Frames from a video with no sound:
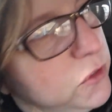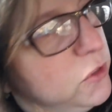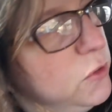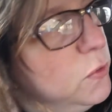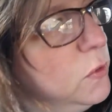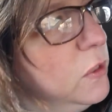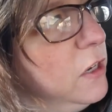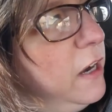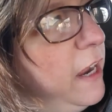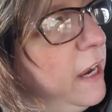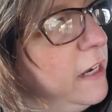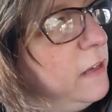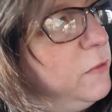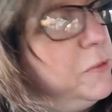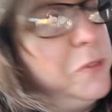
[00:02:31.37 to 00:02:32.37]
Store,
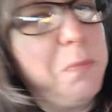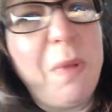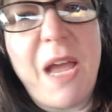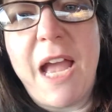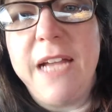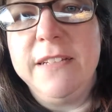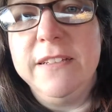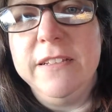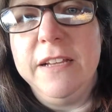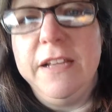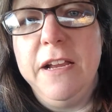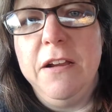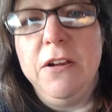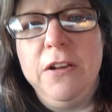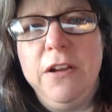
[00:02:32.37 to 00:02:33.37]
and it was packed in
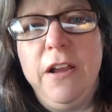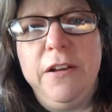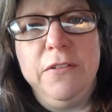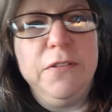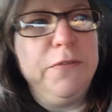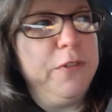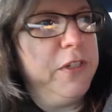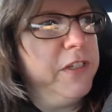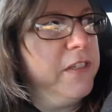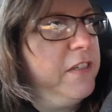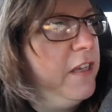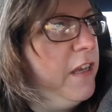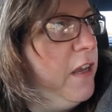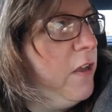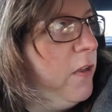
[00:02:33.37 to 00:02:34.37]
there. I don't know if you could
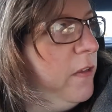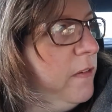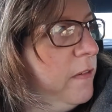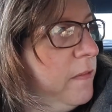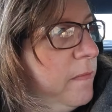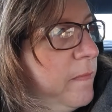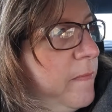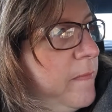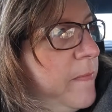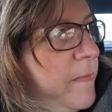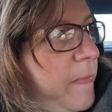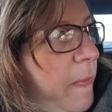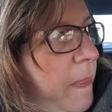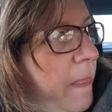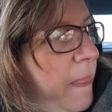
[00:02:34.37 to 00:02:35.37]
tell,
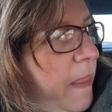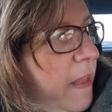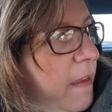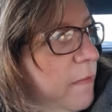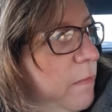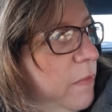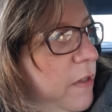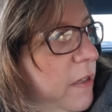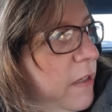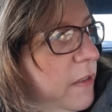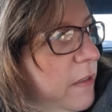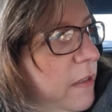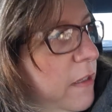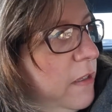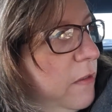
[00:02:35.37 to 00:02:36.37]
but
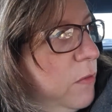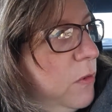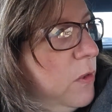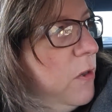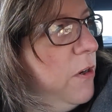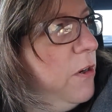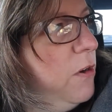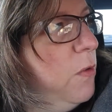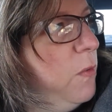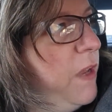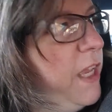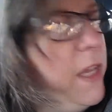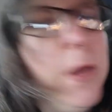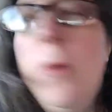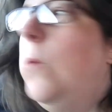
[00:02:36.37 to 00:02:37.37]
we're on our
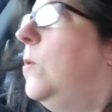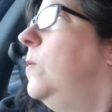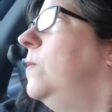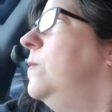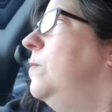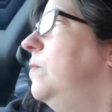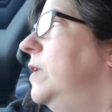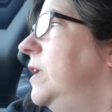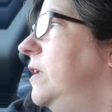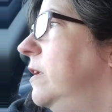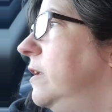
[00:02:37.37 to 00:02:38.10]
way home.